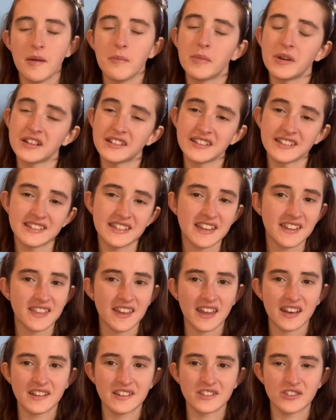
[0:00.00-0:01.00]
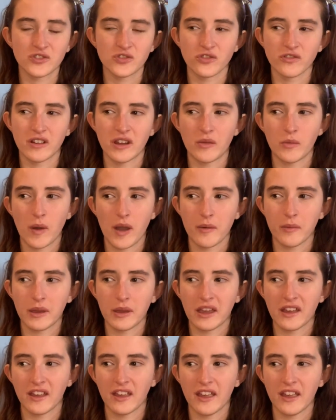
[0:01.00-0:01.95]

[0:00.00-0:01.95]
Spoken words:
but to see that in a story where we